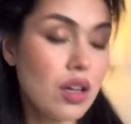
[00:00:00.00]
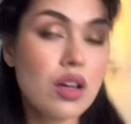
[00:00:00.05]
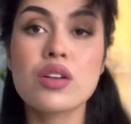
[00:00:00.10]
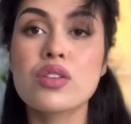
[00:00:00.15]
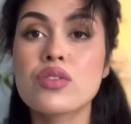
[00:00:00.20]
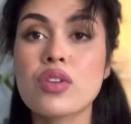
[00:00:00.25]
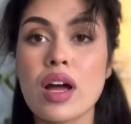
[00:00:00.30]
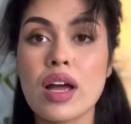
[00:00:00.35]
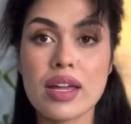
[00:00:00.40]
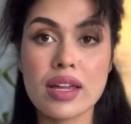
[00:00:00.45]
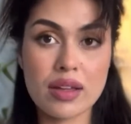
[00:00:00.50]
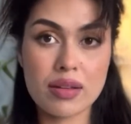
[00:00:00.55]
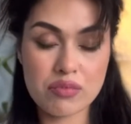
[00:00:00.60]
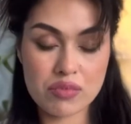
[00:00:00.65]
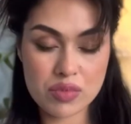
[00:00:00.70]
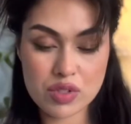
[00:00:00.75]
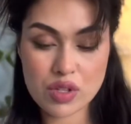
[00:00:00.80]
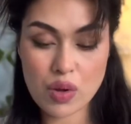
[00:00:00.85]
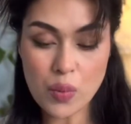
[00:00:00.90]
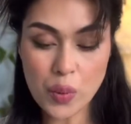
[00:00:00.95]
Right,
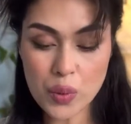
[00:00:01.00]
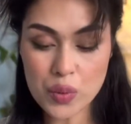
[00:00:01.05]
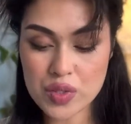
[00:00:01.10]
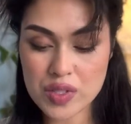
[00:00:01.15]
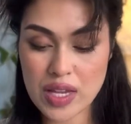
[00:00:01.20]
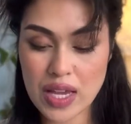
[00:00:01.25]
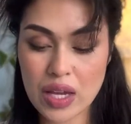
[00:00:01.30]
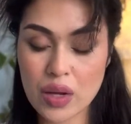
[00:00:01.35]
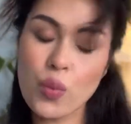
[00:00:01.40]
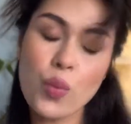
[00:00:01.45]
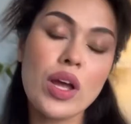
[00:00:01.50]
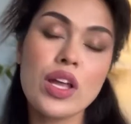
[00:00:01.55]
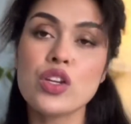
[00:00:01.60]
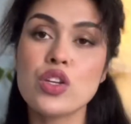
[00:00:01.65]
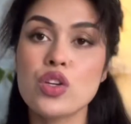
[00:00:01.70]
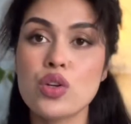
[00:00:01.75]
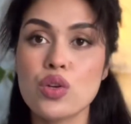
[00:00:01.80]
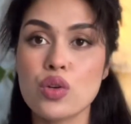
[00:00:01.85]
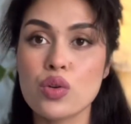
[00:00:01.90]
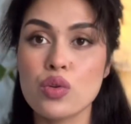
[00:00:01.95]
so I will say, when
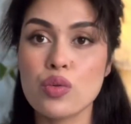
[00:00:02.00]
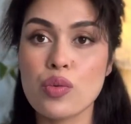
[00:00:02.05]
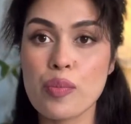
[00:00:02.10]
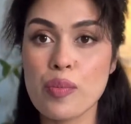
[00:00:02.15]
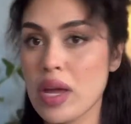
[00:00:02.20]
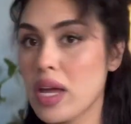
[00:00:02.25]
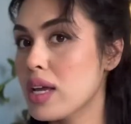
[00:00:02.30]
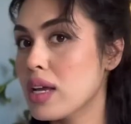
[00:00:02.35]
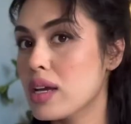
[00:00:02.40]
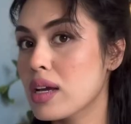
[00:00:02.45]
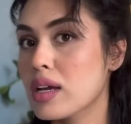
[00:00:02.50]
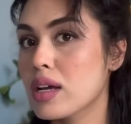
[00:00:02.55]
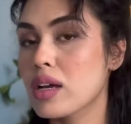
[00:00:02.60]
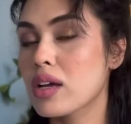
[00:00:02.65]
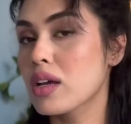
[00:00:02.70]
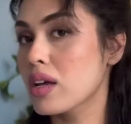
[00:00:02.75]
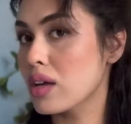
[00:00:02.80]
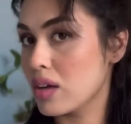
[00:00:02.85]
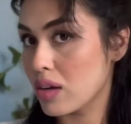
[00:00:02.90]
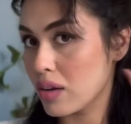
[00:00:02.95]
you make,
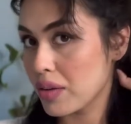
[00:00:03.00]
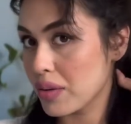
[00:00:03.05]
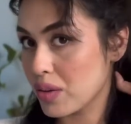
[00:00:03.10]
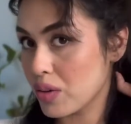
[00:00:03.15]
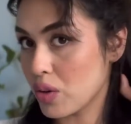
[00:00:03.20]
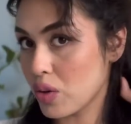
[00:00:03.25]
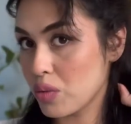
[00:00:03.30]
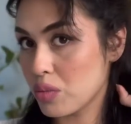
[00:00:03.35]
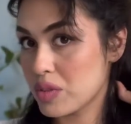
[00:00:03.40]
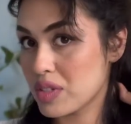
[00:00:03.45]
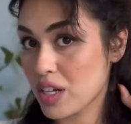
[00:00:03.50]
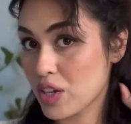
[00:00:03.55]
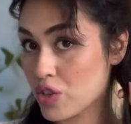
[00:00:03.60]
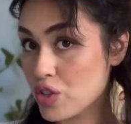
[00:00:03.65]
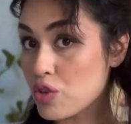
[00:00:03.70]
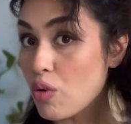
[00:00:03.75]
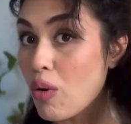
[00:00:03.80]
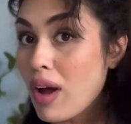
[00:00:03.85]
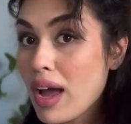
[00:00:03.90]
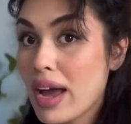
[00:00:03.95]
you know, section
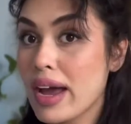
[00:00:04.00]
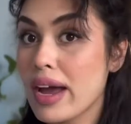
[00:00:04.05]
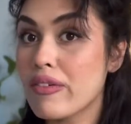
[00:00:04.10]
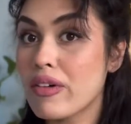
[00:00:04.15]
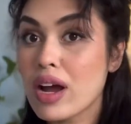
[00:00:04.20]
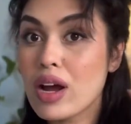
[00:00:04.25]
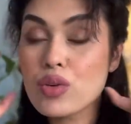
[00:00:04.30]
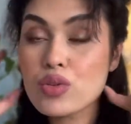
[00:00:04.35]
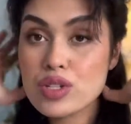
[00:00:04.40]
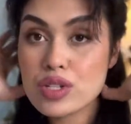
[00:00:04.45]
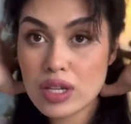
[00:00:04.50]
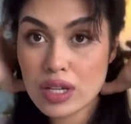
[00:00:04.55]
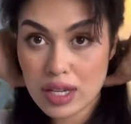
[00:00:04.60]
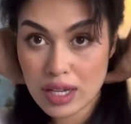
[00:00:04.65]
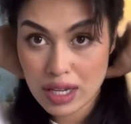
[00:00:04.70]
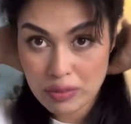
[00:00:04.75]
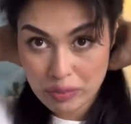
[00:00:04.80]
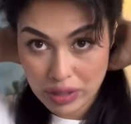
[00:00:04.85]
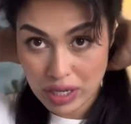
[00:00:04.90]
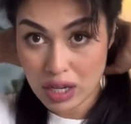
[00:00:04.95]
your hair out,
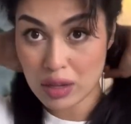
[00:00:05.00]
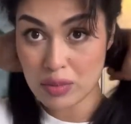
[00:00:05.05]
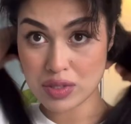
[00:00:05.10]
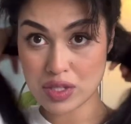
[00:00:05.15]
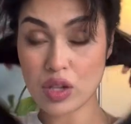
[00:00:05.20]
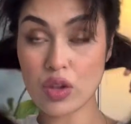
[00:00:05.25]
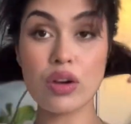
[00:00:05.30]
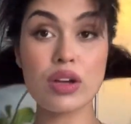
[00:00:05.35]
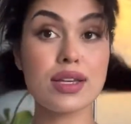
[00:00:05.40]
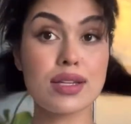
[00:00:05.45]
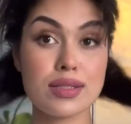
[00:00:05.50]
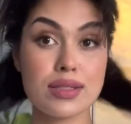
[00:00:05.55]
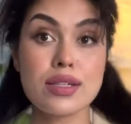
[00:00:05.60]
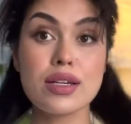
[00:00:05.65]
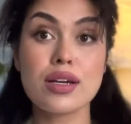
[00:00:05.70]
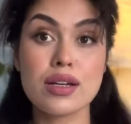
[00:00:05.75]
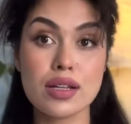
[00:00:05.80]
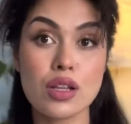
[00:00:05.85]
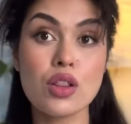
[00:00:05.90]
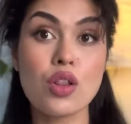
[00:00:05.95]
it becomes a lot
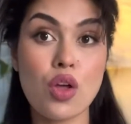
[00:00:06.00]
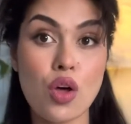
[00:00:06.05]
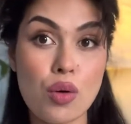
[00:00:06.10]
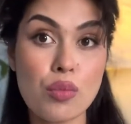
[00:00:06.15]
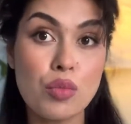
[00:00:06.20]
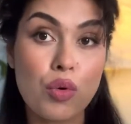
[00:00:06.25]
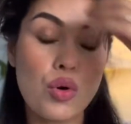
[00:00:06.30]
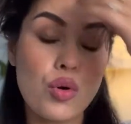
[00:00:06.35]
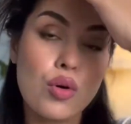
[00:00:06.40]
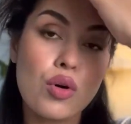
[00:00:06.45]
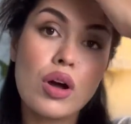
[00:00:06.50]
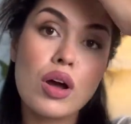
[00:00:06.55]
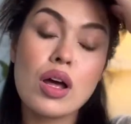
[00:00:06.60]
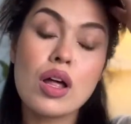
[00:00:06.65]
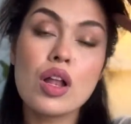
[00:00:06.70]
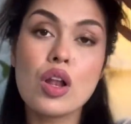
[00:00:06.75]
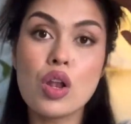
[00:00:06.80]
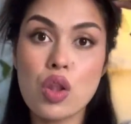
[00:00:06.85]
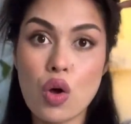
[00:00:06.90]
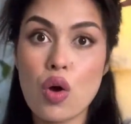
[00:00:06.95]
easier, a lot
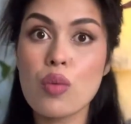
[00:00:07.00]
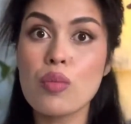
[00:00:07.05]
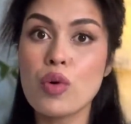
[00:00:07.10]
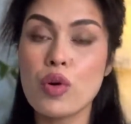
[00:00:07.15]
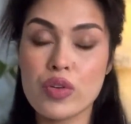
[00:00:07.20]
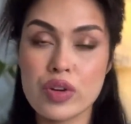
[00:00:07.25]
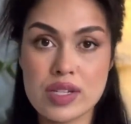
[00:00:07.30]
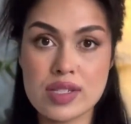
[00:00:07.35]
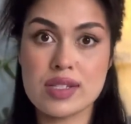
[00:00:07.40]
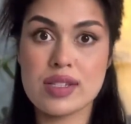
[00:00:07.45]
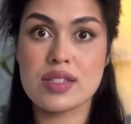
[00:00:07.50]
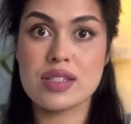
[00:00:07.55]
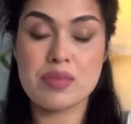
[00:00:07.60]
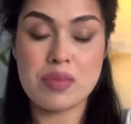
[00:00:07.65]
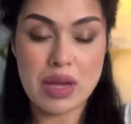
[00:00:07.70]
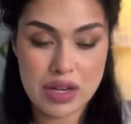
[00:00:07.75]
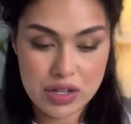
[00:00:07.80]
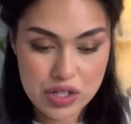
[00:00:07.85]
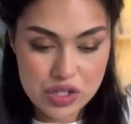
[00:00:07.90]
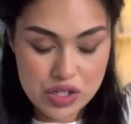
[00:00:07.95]
more easier to
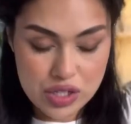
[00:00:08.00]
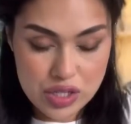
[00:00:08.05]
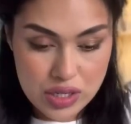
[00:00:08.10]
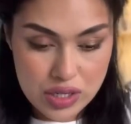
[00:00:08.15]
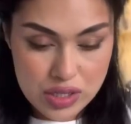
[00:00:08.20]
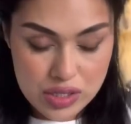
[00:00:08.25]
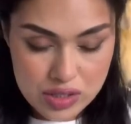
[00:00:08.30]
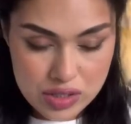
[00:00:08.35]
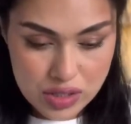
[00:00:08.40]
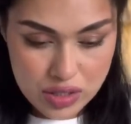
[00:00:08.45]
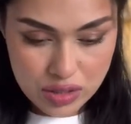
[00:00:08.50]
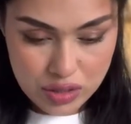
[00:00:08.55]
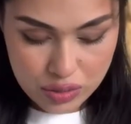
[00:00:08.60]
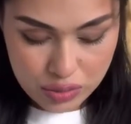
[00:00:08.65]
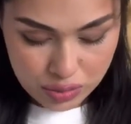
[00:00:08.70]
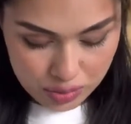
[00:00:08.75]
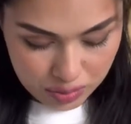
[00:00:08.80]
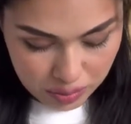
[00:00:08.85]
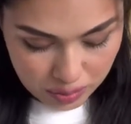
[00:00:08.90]
manage. So